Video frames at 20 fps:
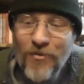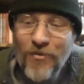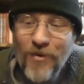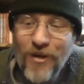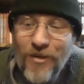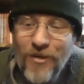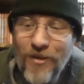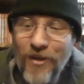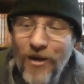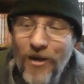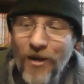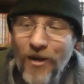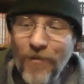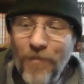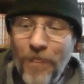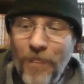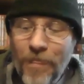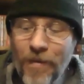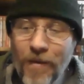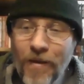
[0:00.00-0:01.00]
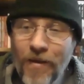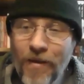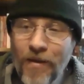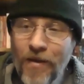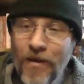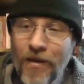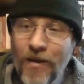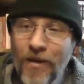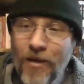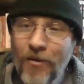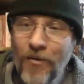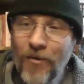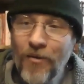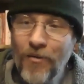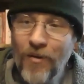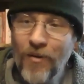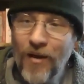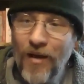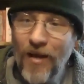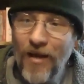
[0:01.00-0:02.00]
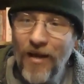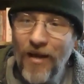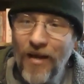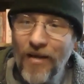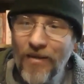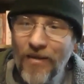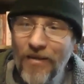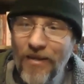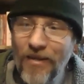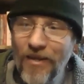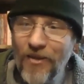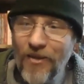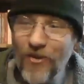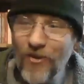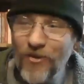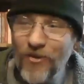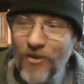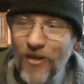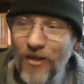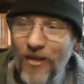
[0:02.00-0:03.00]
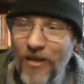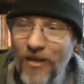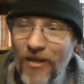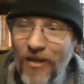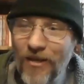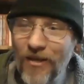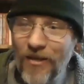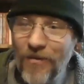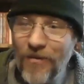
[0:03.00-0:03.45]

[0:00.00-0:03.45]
right there. And then there's like